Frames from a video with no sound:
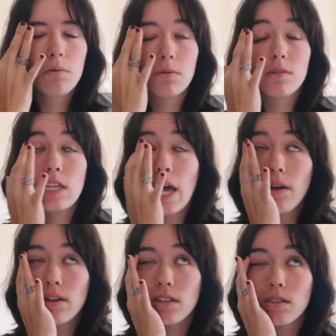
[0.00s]
When it was
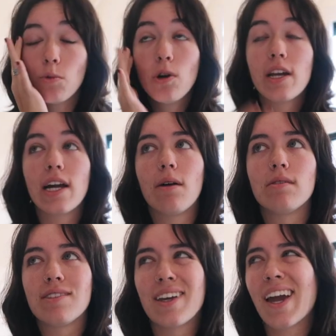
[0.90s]
cloudy this morning, I
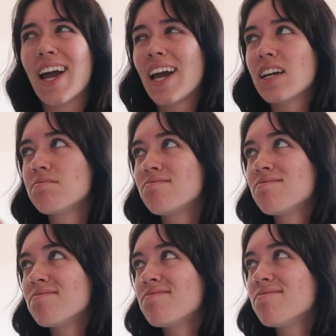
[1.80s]
was like, eh,
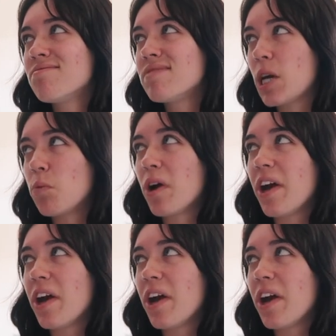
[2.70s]
I can